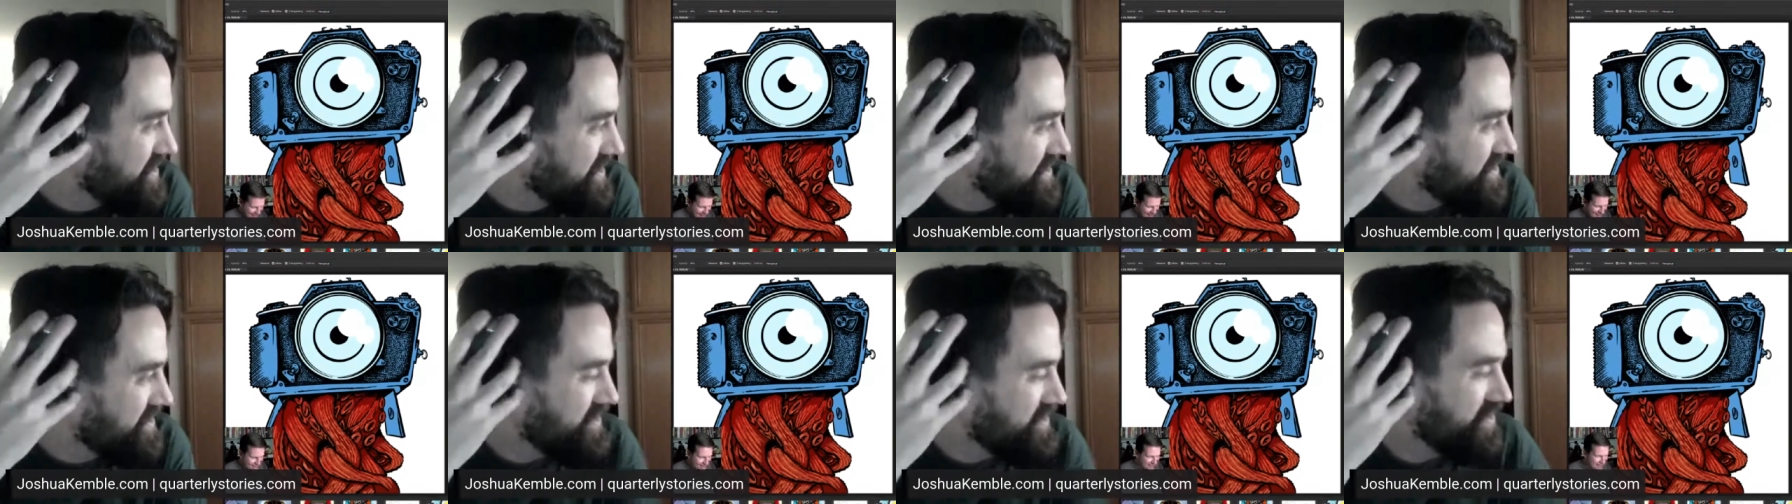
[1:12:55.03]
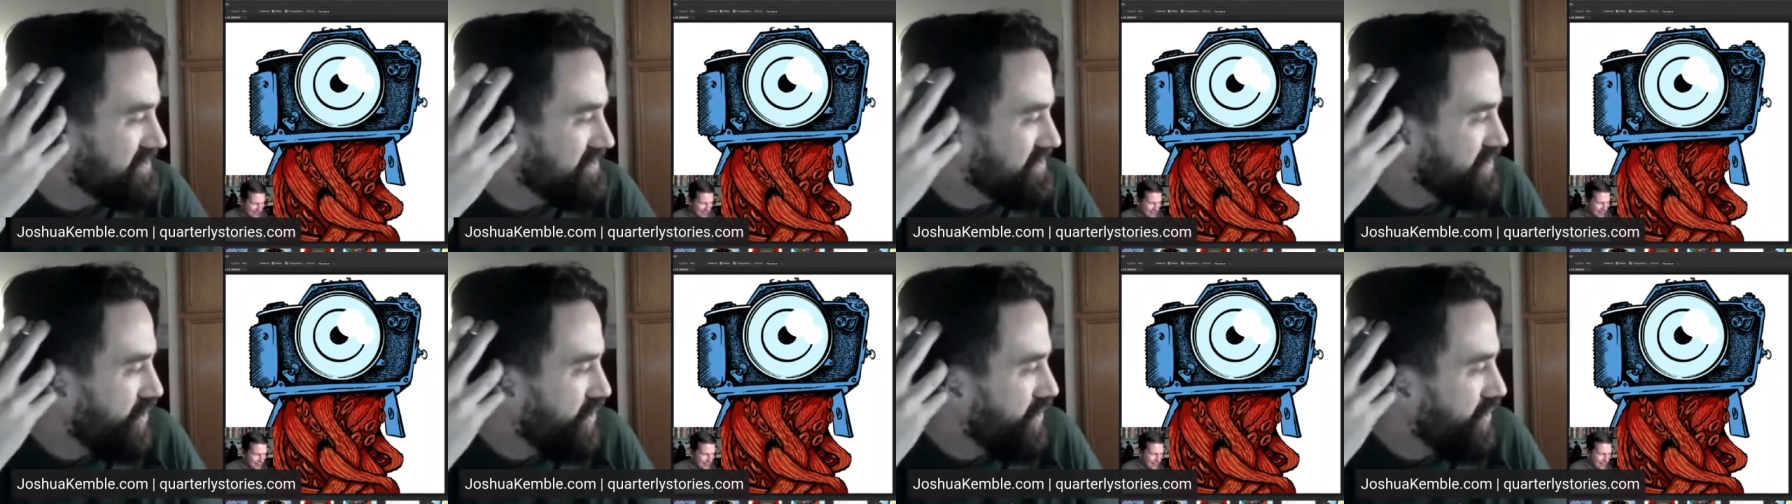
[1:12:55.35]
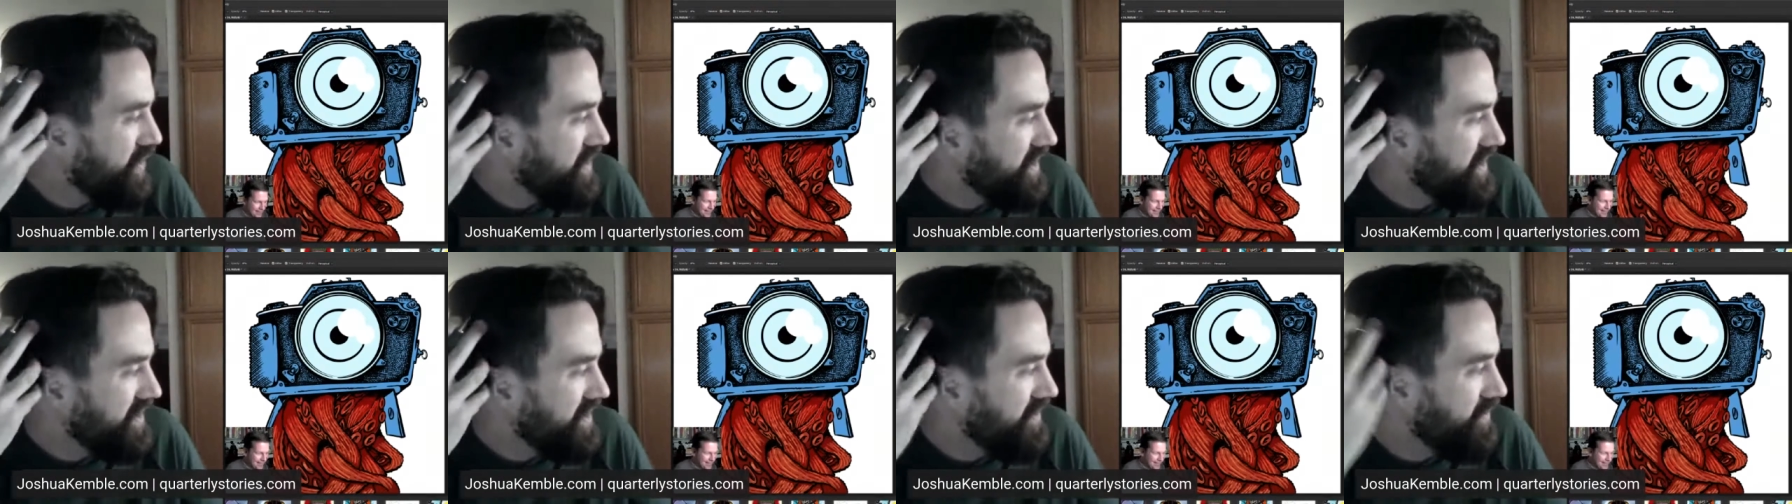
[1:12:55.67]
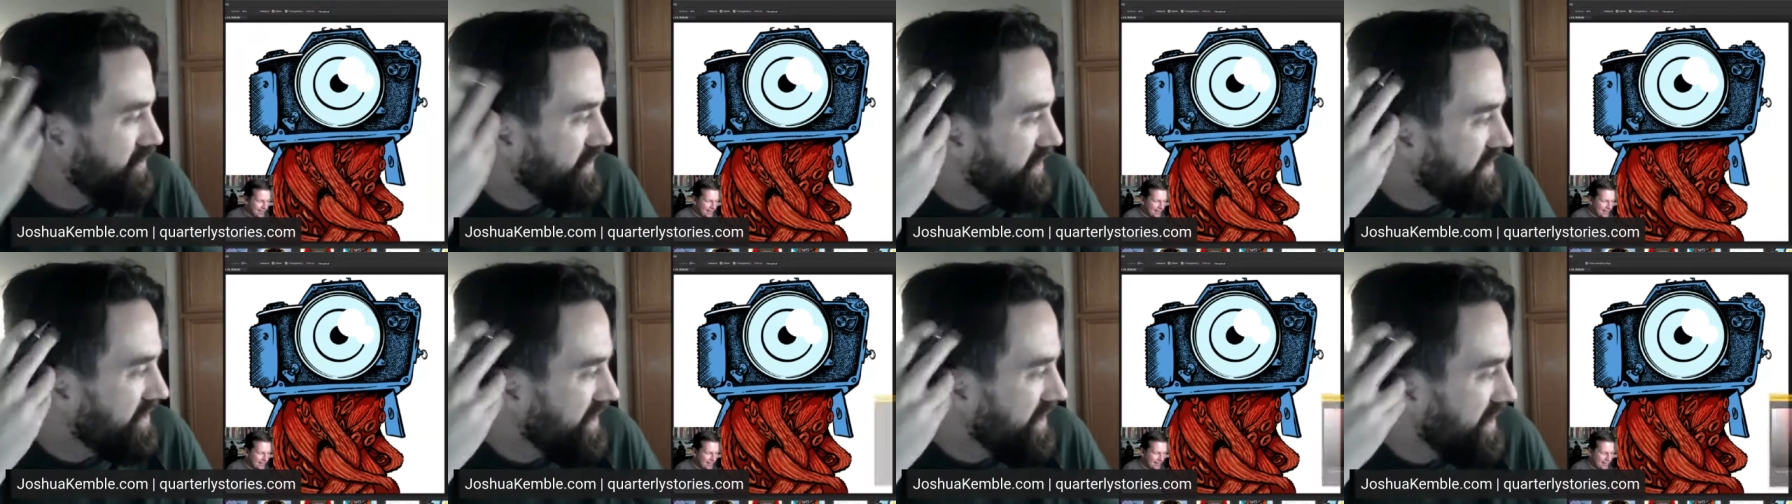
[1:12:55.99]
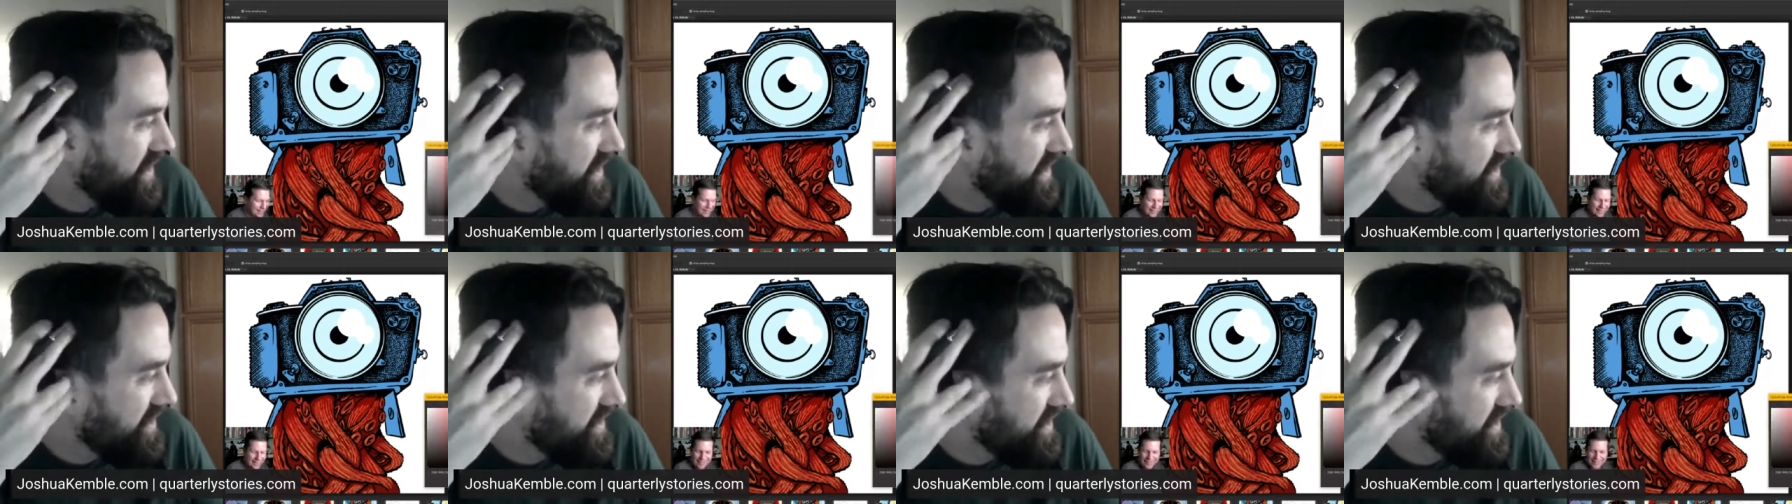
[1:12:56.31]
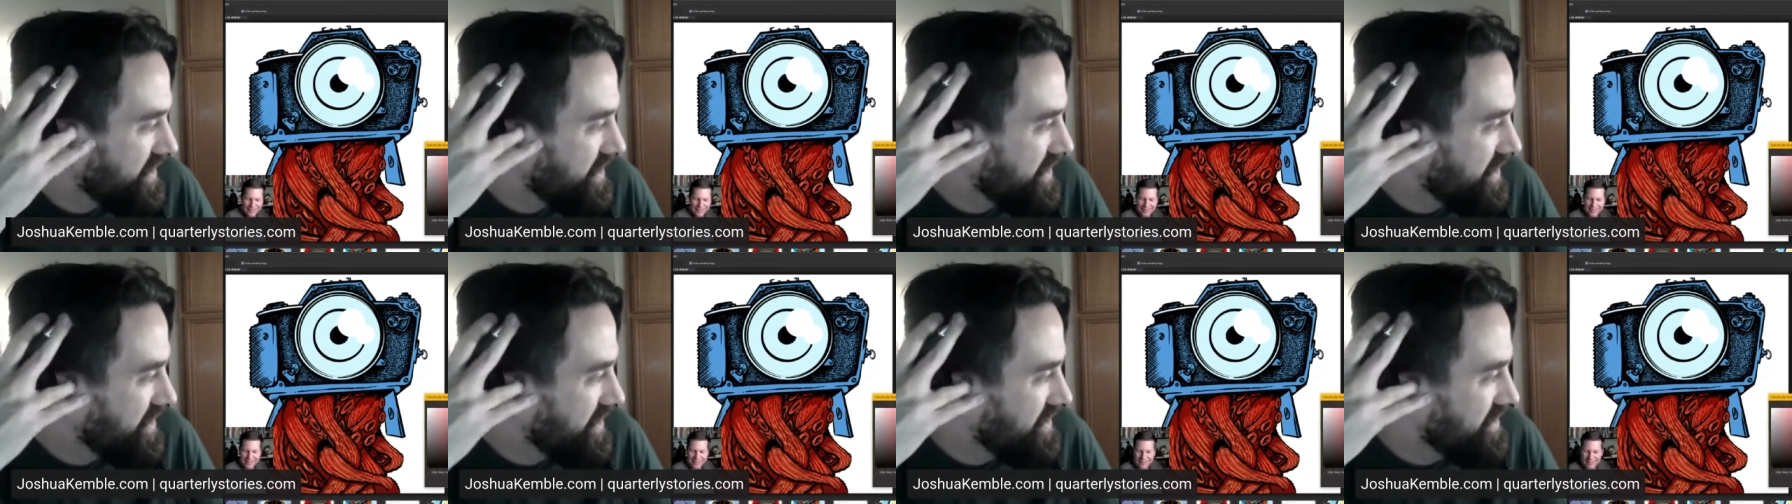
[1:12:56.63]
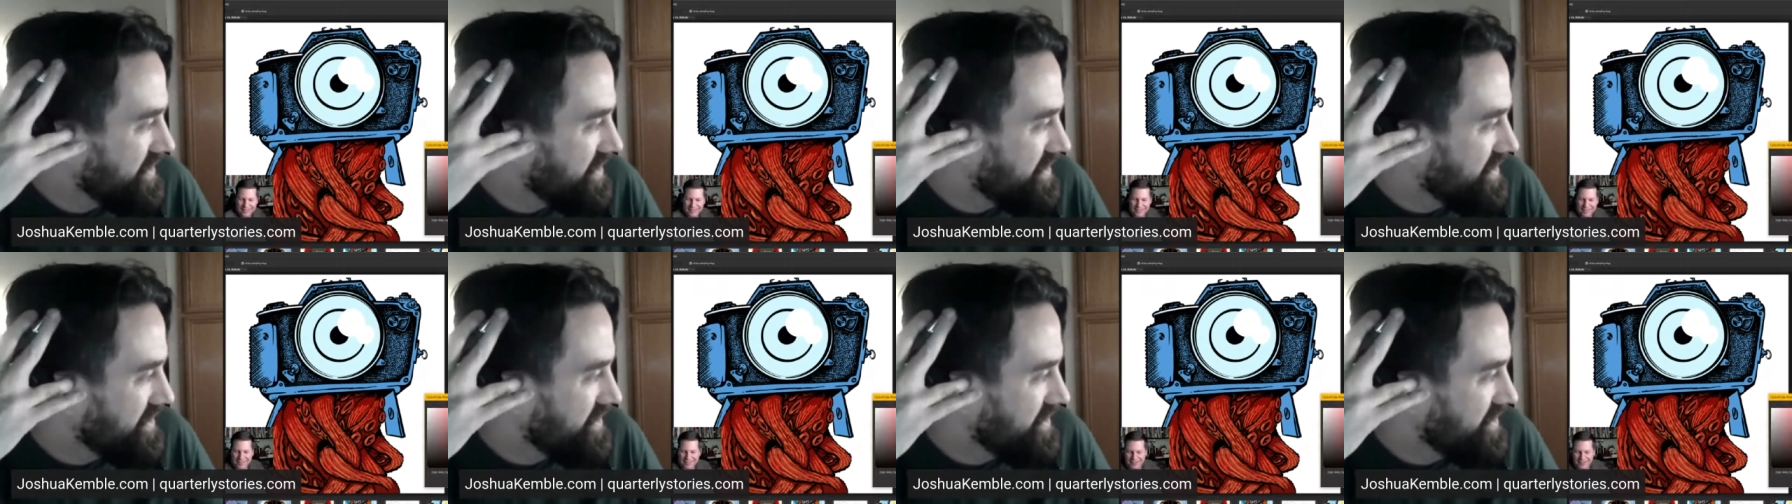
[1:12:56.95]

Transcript: so toying with anything